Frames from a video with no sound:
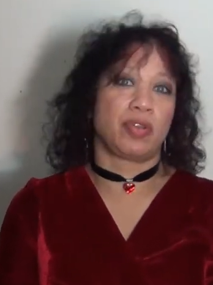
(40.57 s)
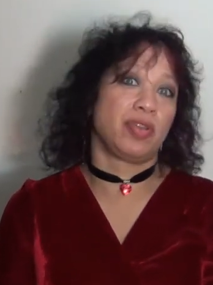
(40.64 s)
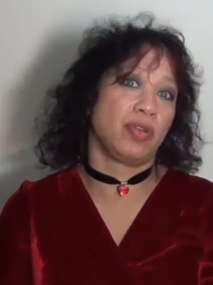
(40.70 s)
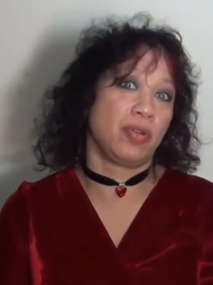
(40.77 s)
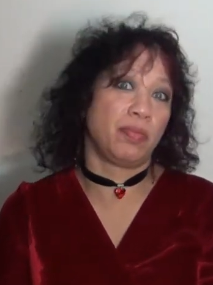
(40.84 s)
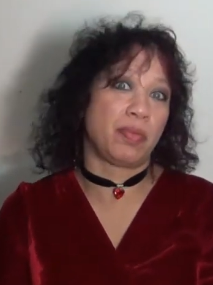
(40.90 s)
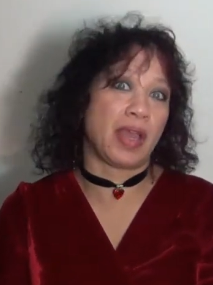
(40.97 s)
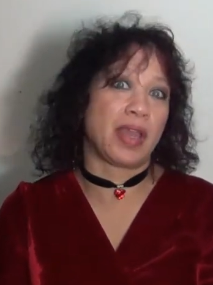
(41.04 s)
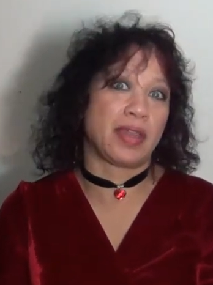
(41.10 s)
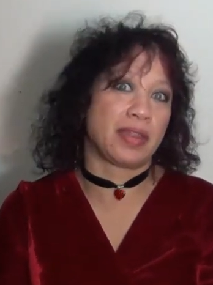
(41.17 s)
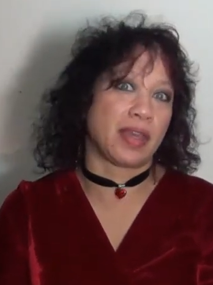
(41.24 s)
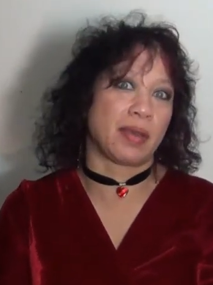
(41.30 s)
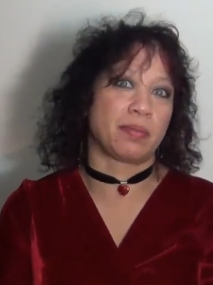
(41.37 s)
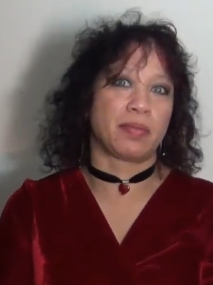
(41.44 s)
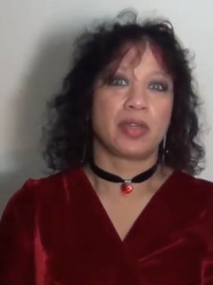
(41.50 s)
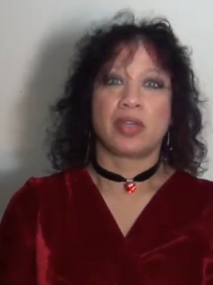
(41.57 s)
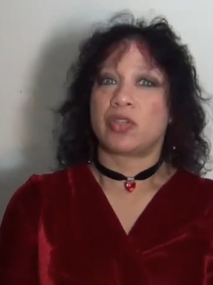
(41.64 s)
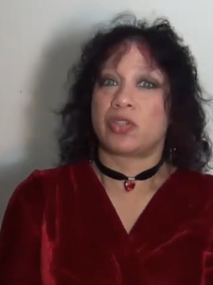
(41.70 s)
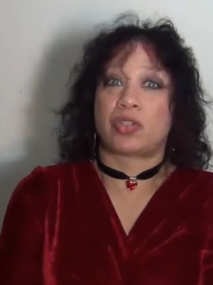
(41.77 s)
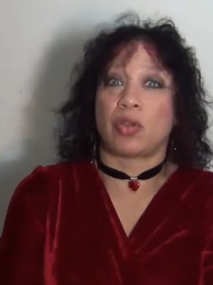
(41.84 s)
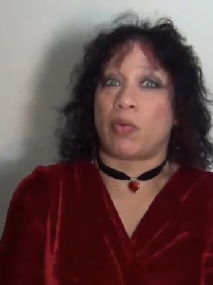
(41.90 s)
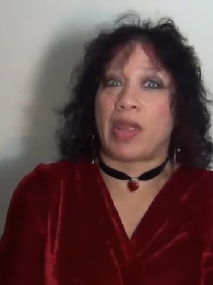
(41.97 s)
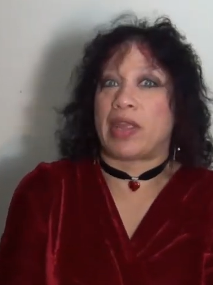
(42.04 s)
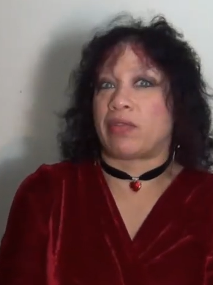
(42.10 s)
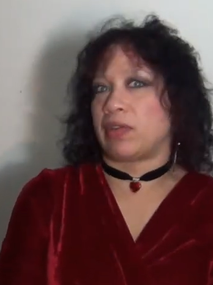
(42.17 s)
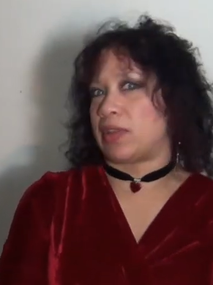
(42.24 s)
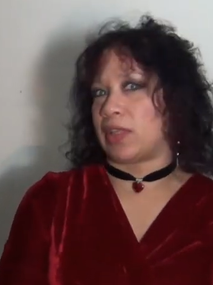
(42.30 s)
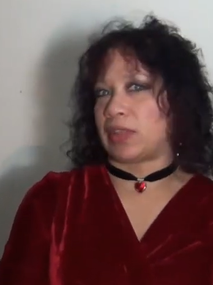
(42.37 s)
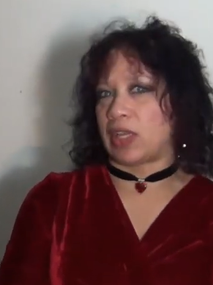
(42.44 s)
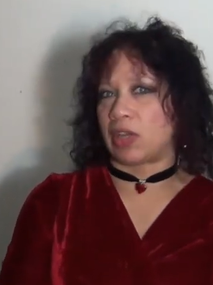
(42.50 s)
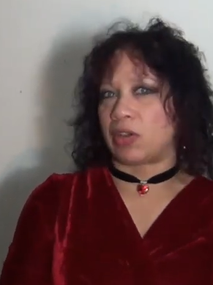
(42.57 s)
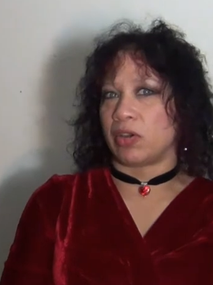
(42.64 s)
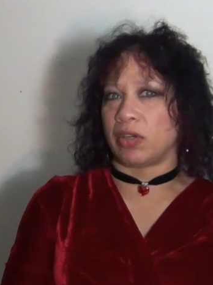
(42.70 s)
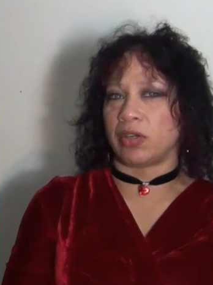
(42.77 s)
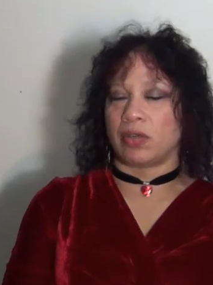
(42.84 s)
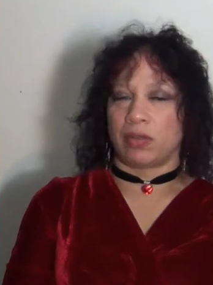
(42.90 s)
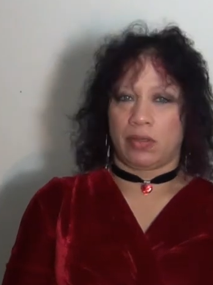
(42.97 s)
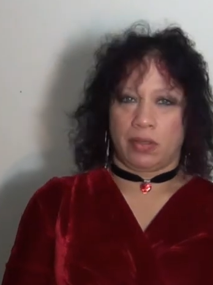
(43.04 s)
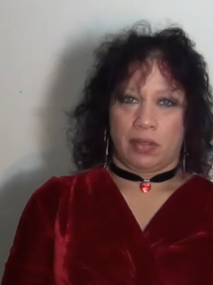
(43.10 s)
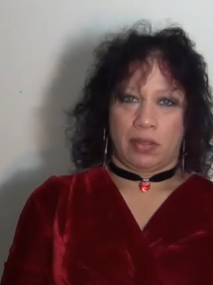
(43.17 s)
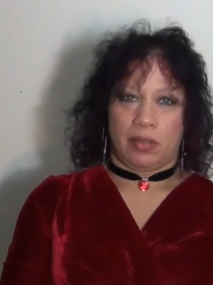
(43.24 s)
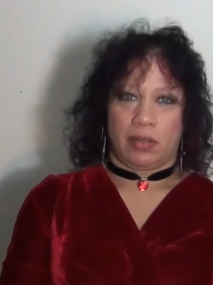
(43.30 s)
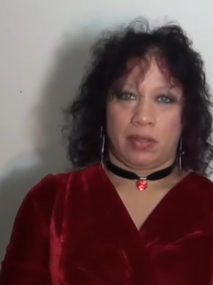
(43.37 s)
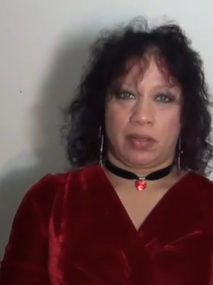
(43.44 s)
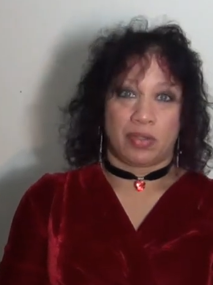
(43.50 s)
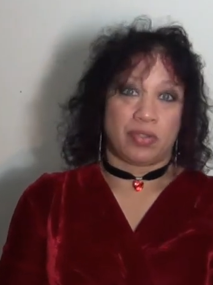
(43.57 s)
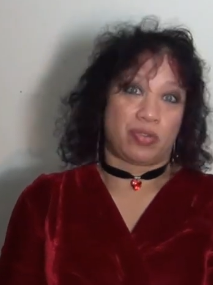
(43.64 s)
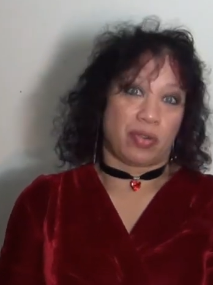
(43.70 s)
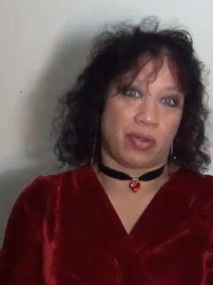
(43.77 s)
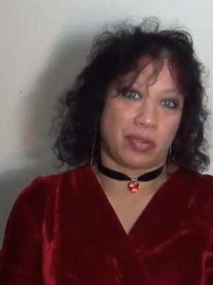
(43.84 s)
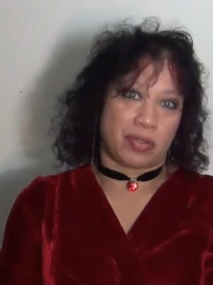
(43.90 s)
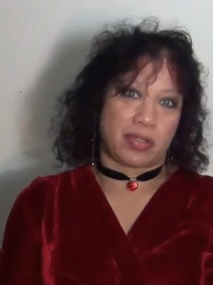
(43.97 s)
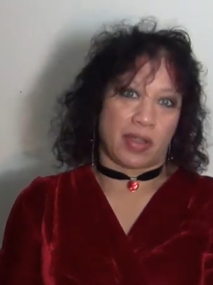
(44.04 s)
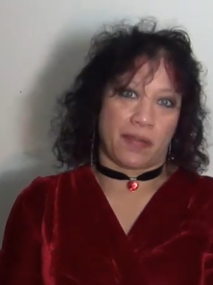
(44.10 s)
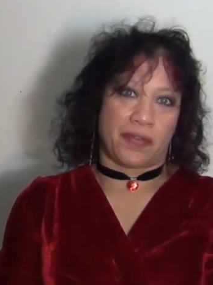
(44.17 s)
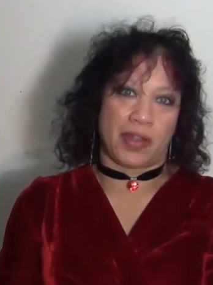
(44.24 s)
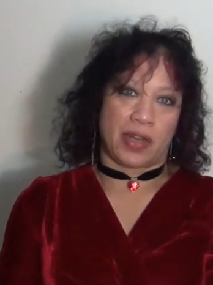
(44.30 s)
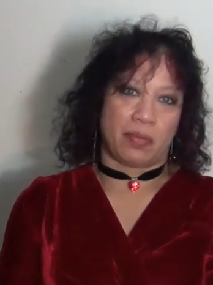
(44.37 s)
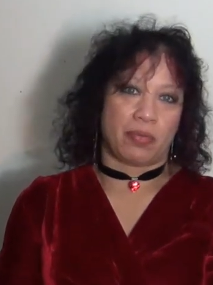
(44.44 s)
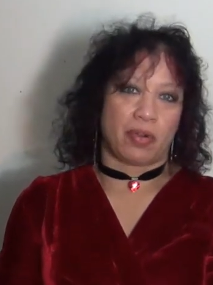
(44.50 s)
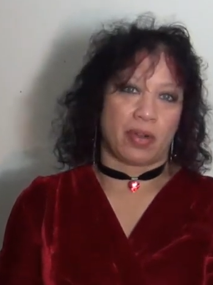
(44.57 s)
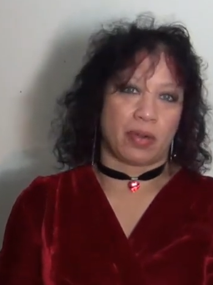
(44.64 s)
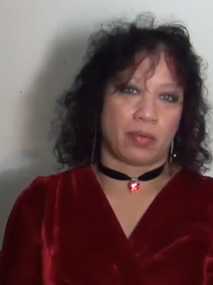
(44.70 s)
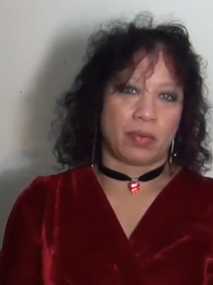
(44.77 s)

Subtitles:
You made them so angry that they couldn't control themselves anymore.